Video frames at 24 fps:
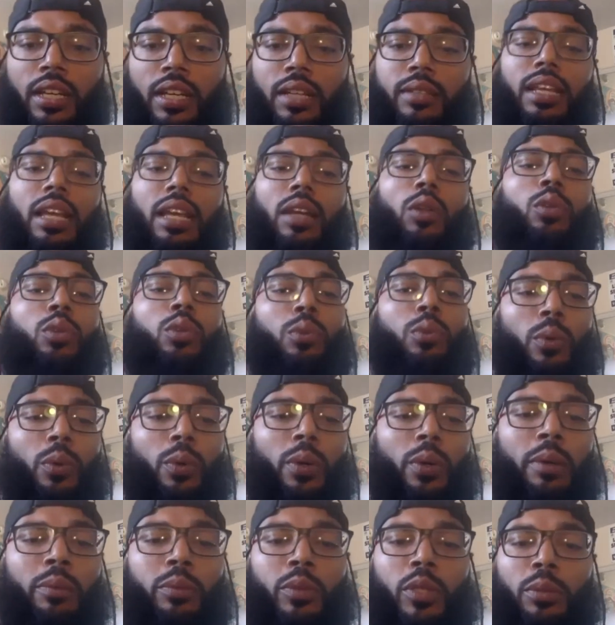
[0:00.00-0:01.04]
Not only were
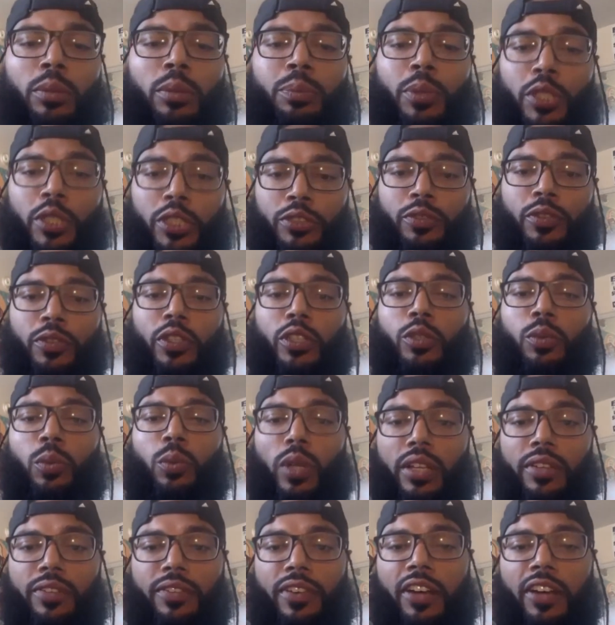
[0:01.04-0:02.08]
we able to push for a
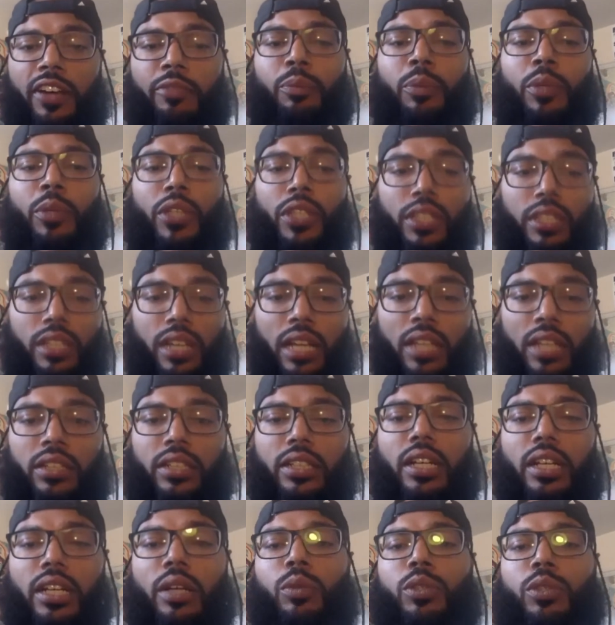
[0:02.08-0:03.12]
$25 million
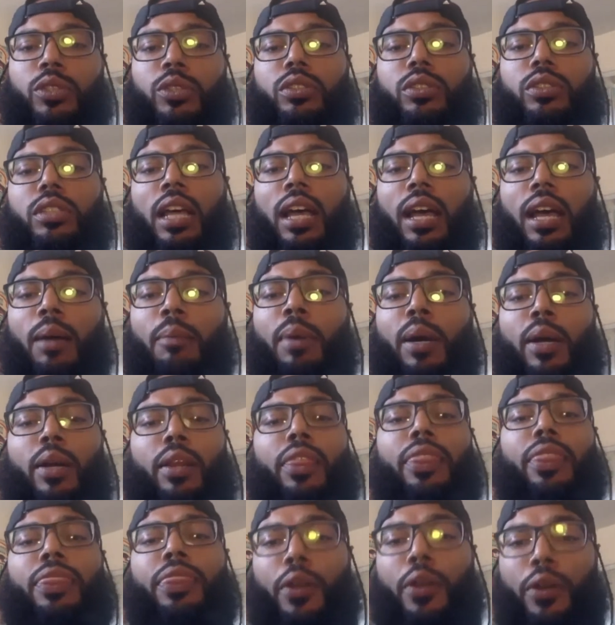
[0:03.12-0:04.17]
cut, which is about a
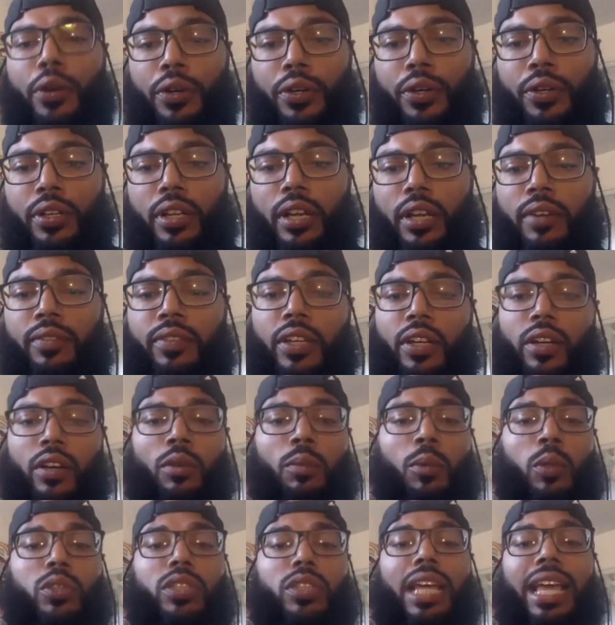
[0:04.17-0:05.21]
third of their
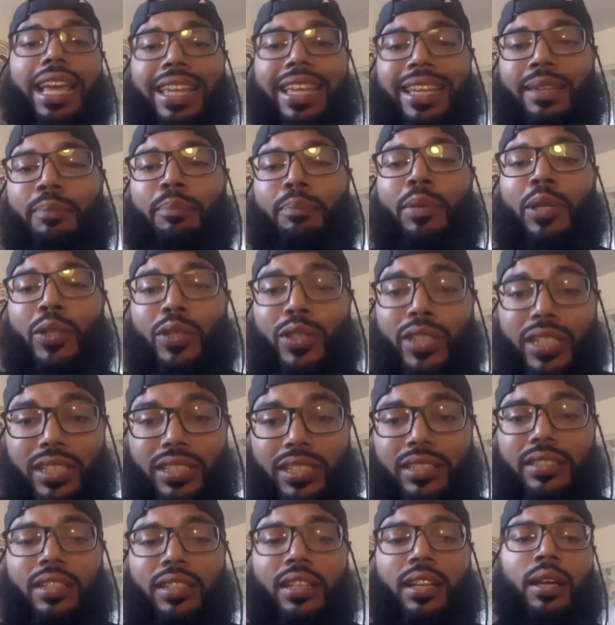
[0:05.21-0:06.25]
almost $80
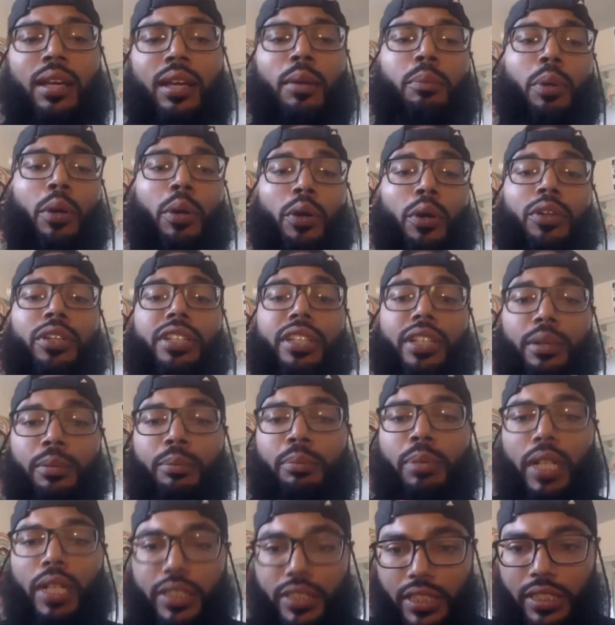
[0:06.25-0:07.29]
million per year
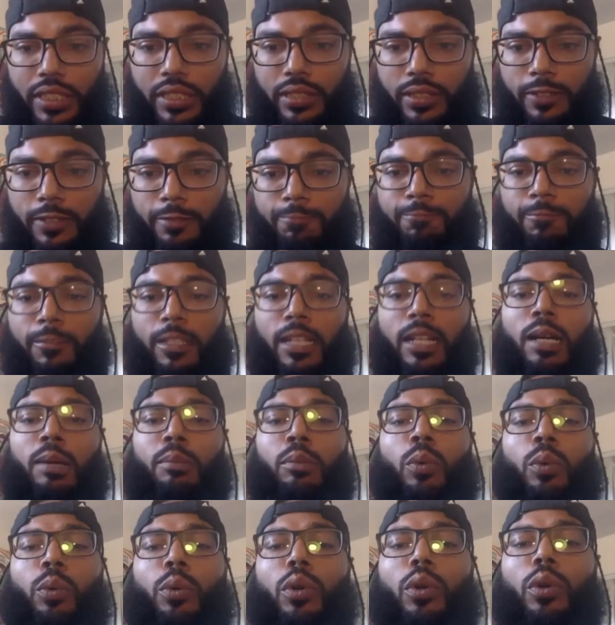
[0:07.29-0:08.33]
budget, but
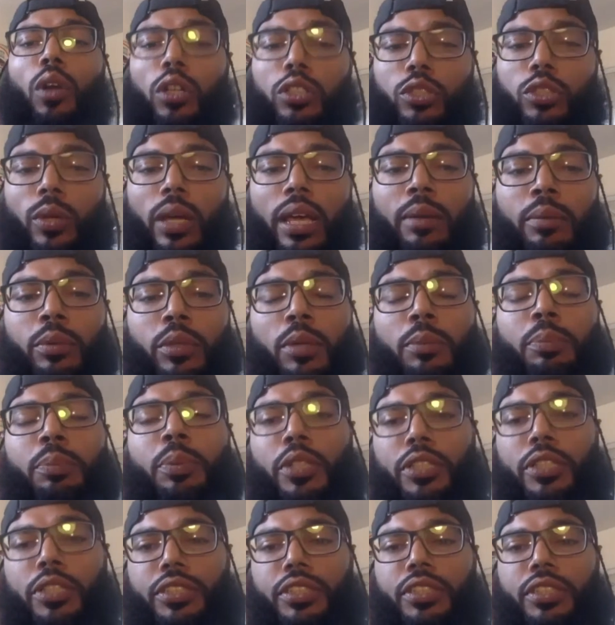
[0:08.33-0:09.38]
we were also able to
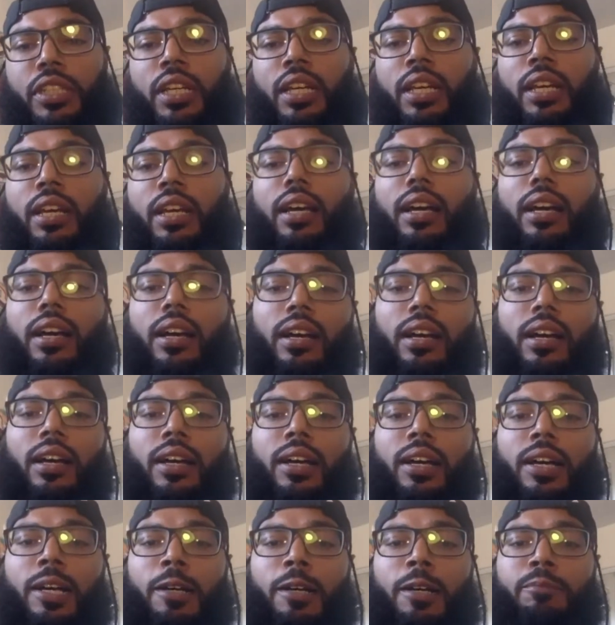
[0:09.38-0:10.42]
push
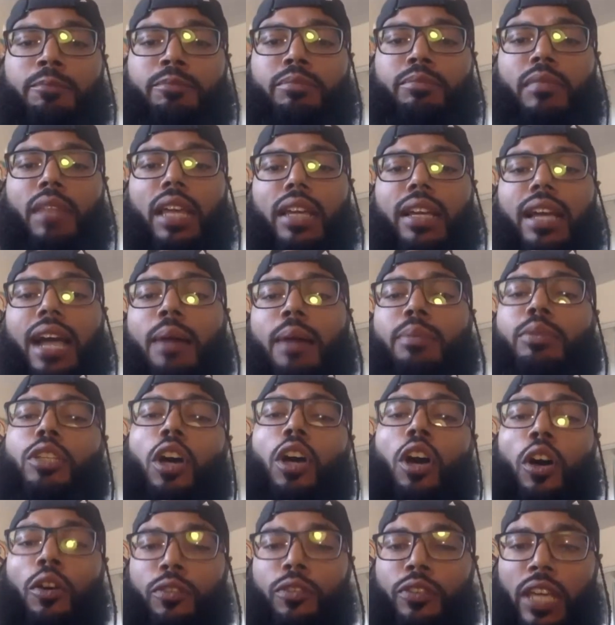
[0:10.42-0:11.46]
cops
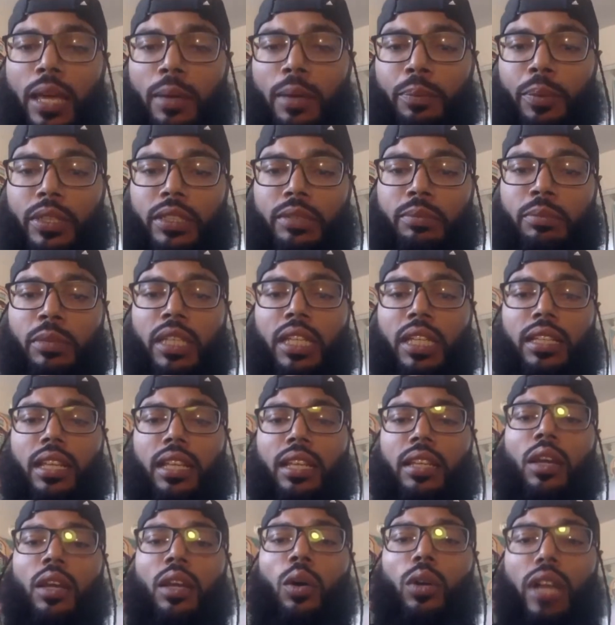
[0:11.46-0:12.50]
off campus, meaning that
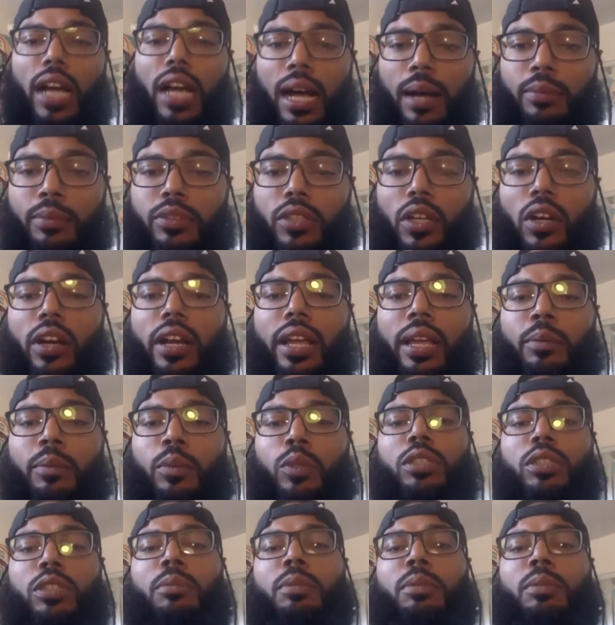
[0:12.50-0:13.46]
no cops are able to